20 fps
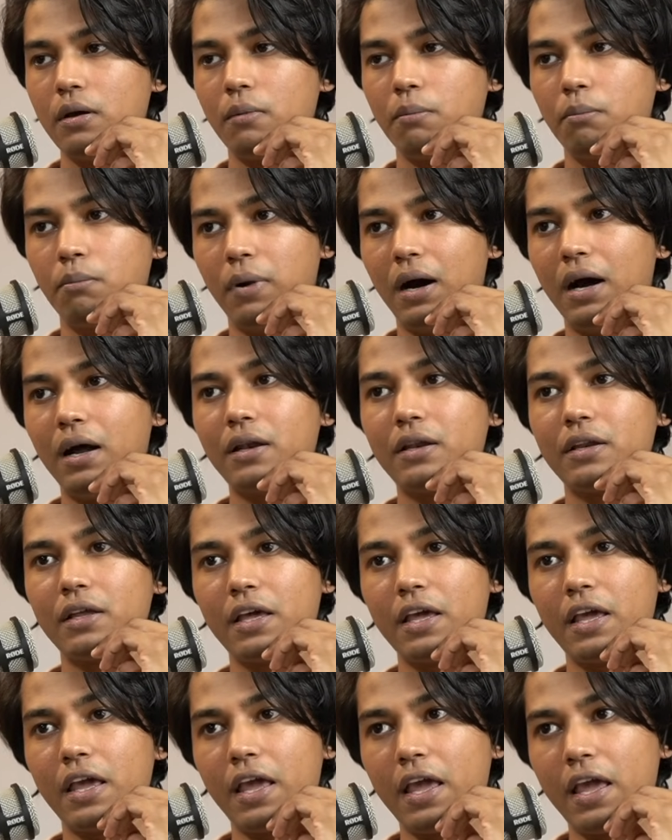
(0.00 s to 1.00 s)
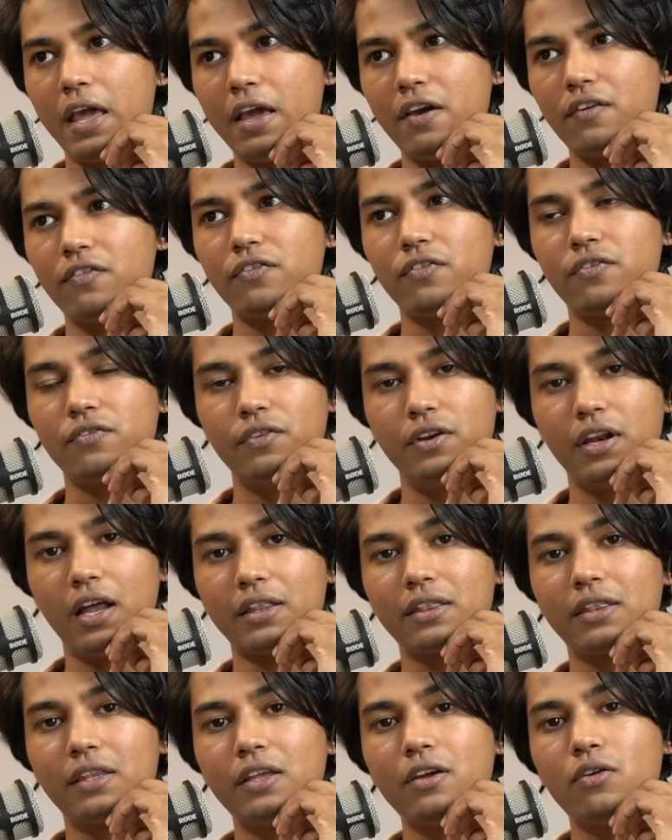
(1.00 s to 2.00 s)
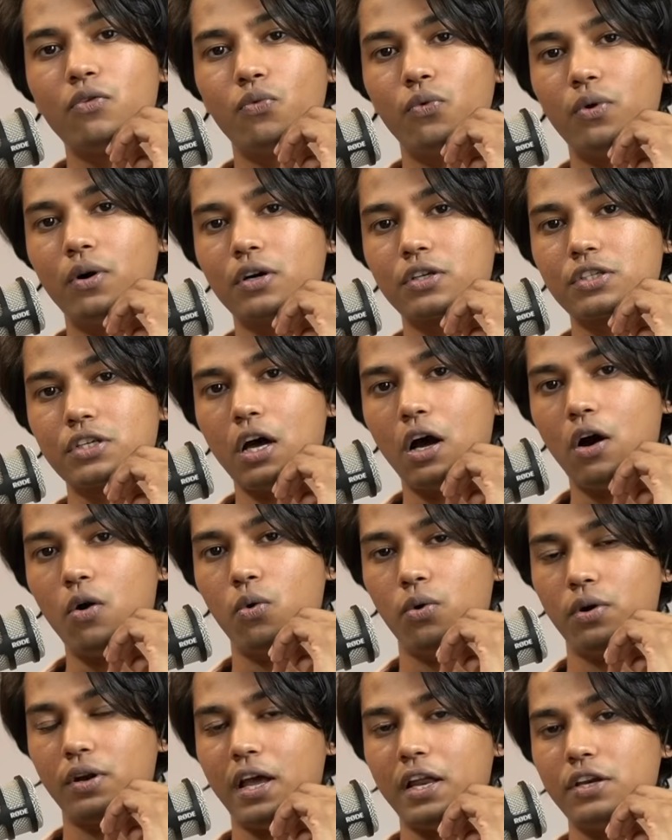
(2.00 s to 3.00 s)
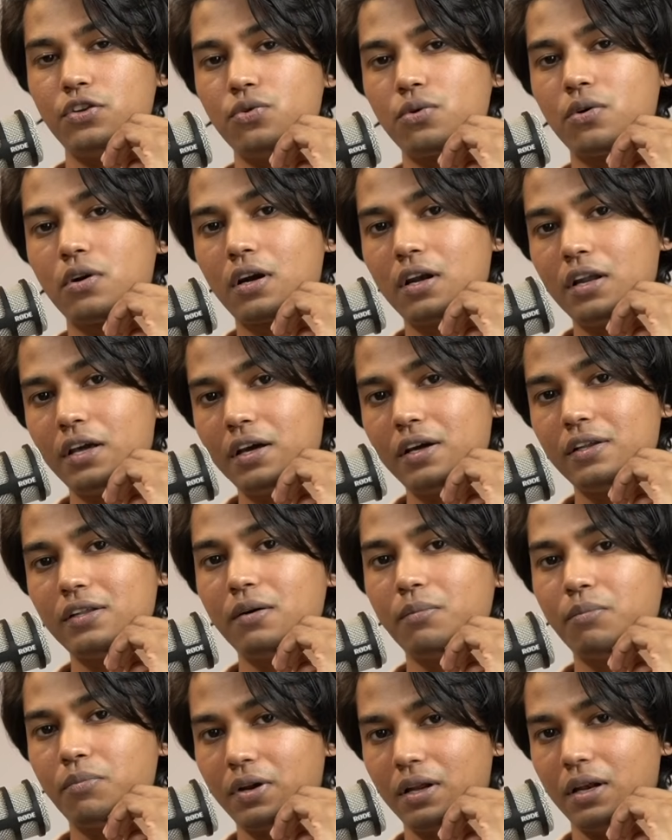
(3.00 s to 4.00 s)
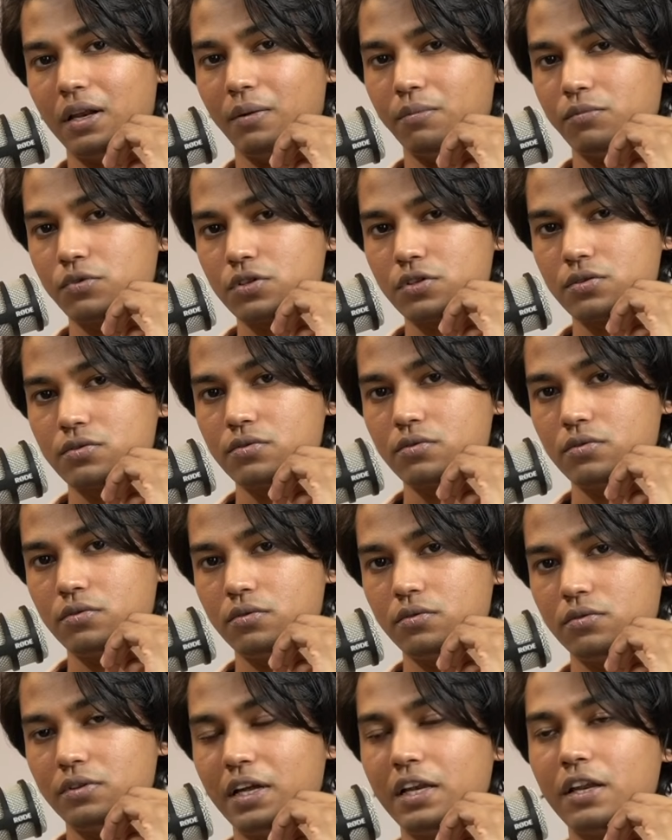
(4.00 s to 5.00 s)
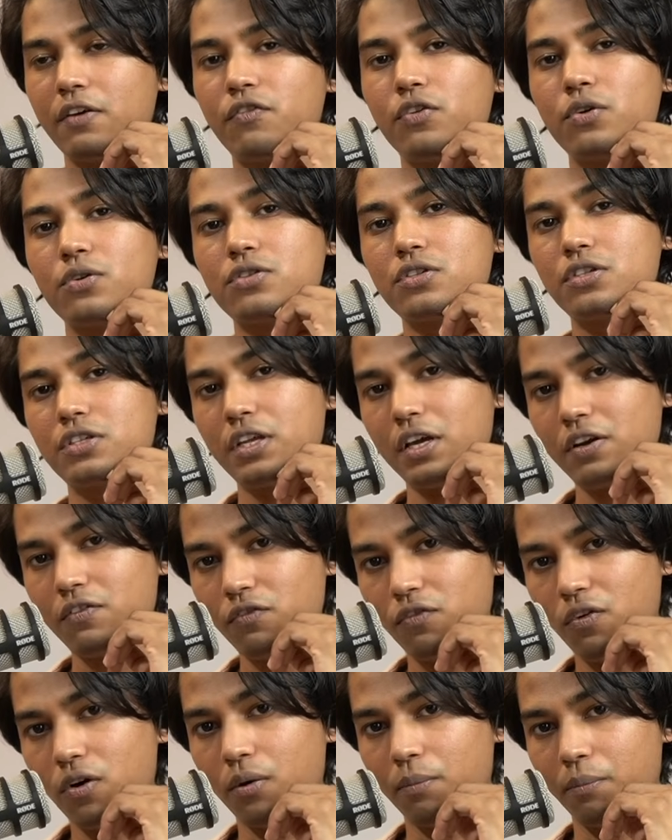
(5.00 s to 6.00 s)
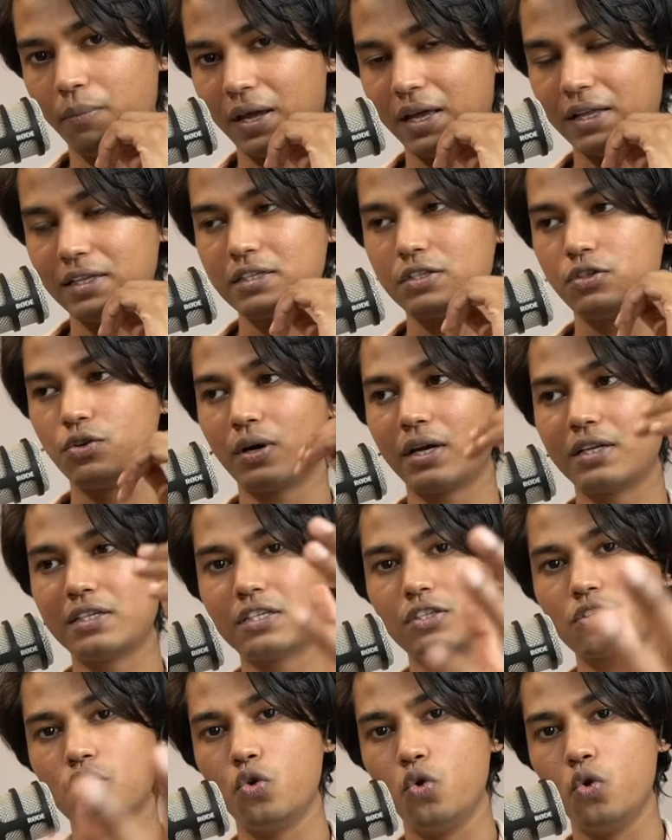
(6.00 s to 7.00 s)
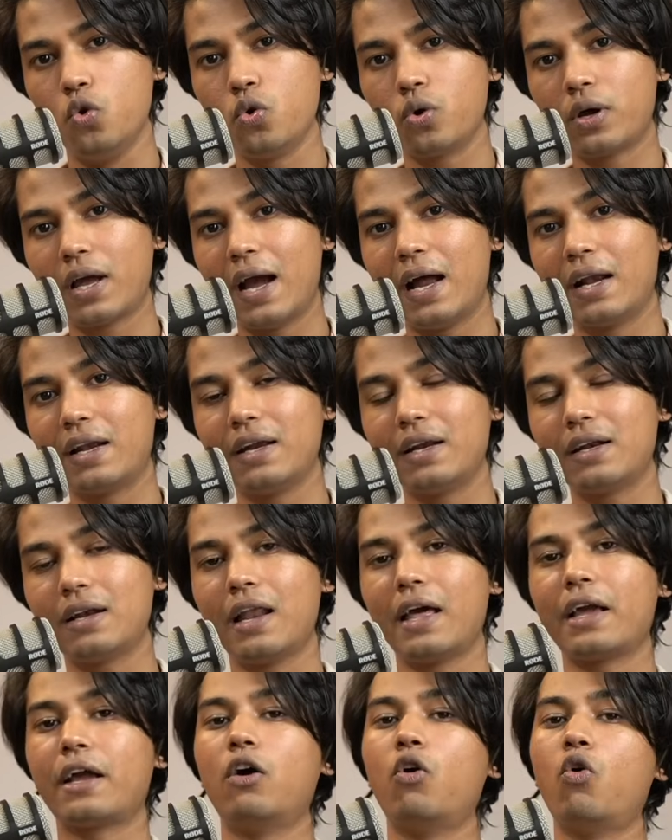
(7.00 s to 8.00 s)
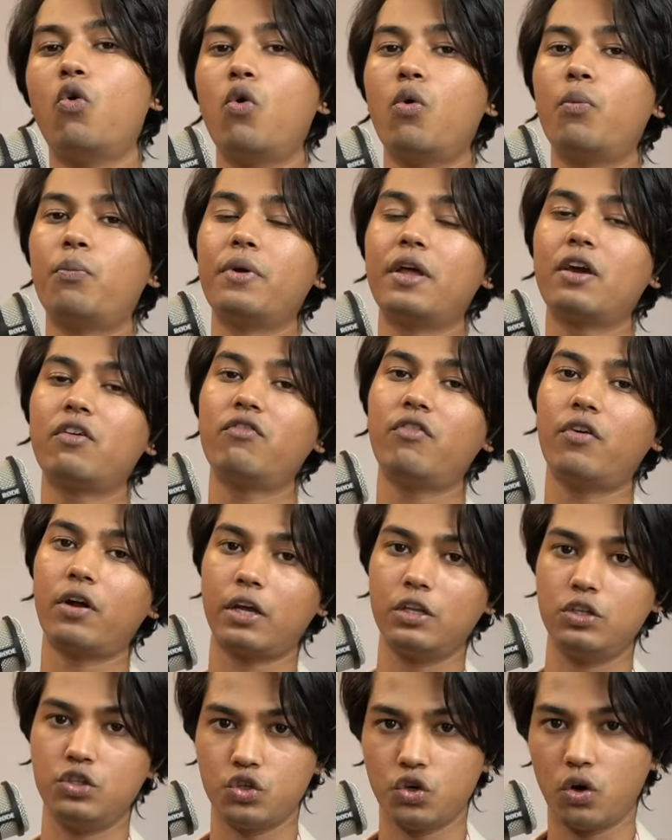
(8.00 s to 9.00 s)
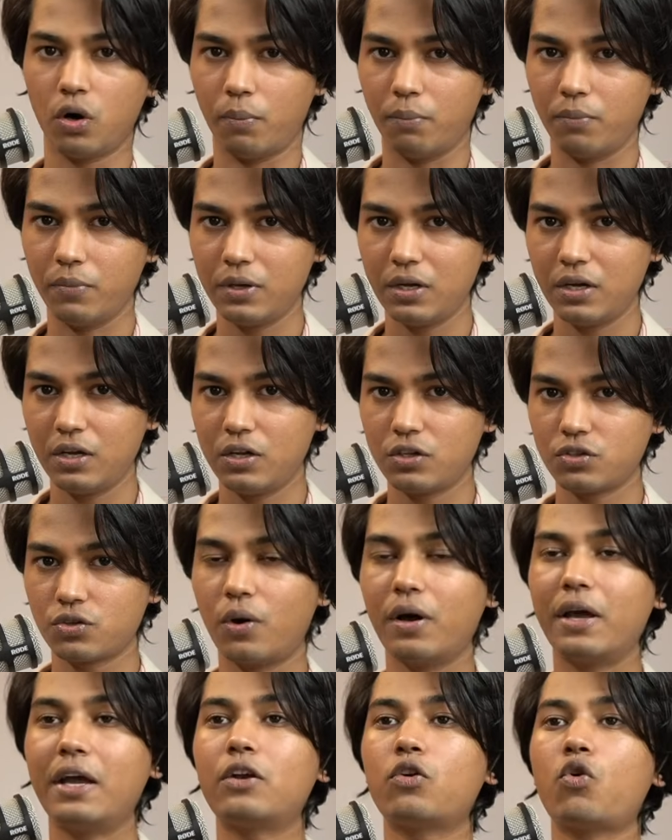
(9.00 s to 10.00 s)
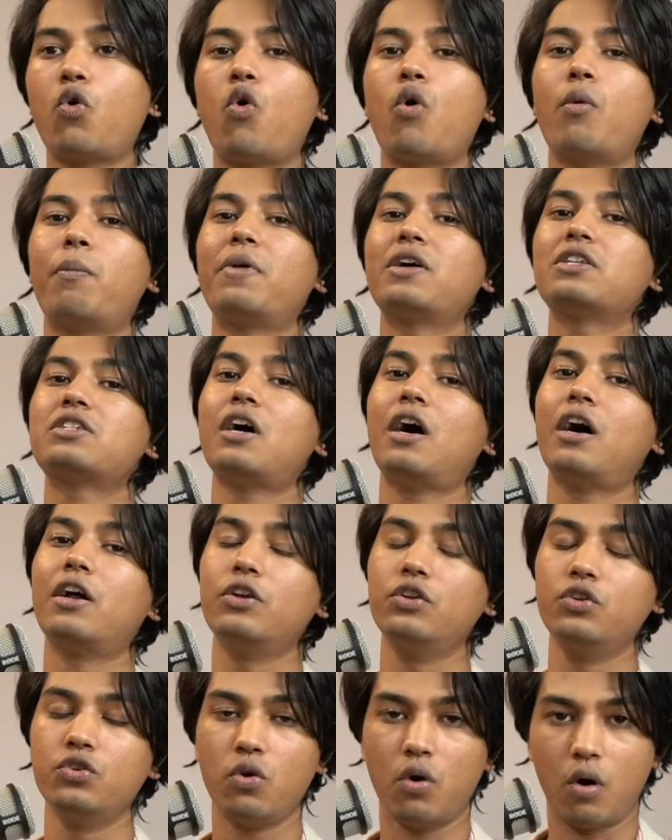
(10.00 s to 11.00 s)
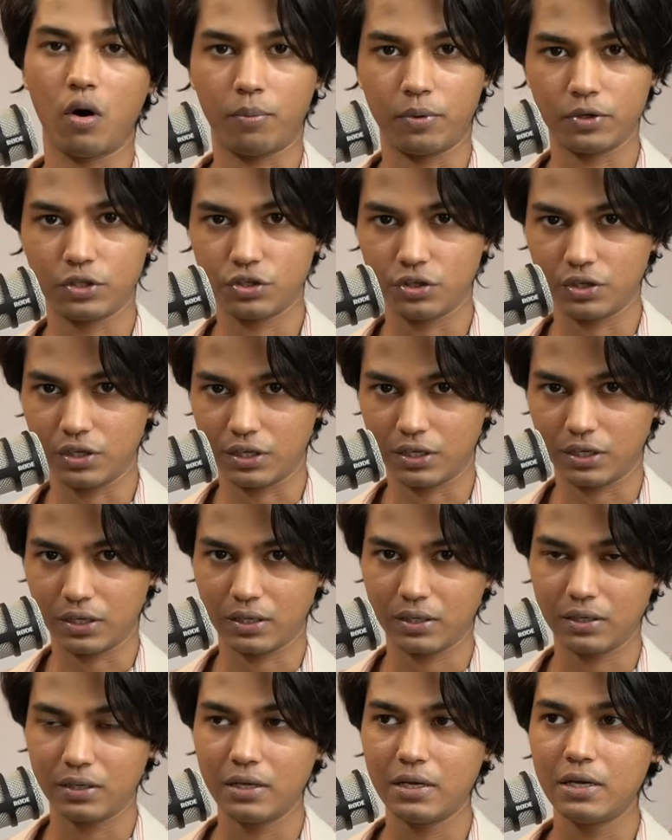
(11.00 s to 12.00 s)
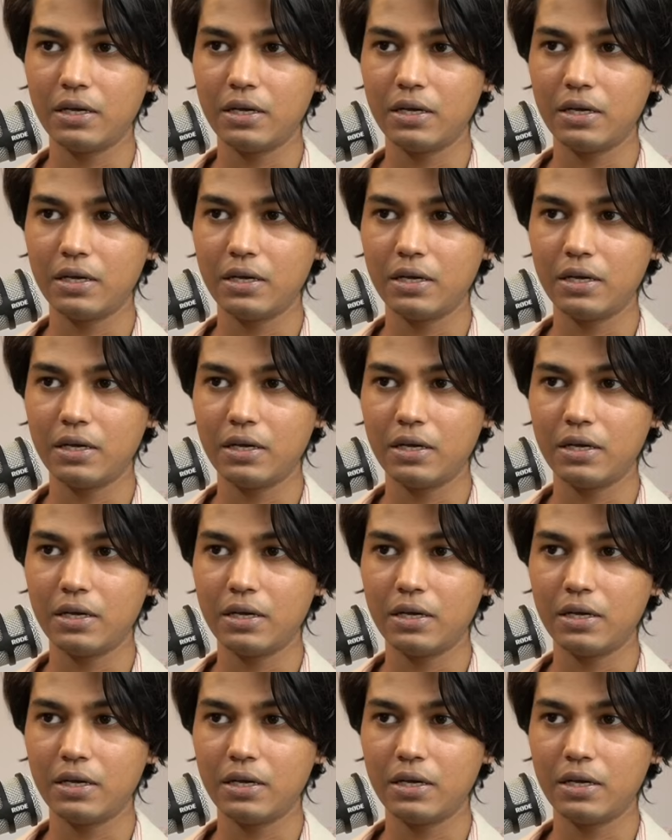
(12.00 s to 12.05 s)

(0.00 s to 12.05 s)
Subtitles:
But if nothing works out and you clear the prelims, then if you sit for mains, you can just look at it like an opening for a job. So it opens a new opportunity.